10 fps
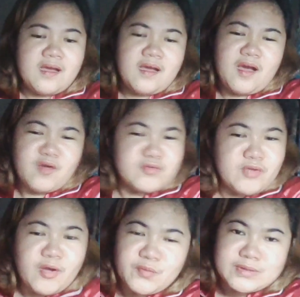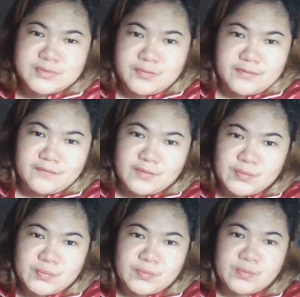how long you want to
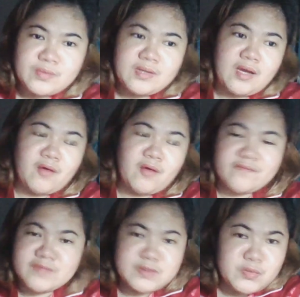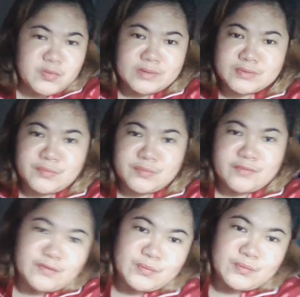review, how often you want to
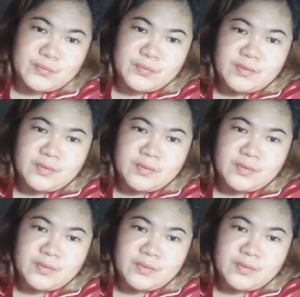review,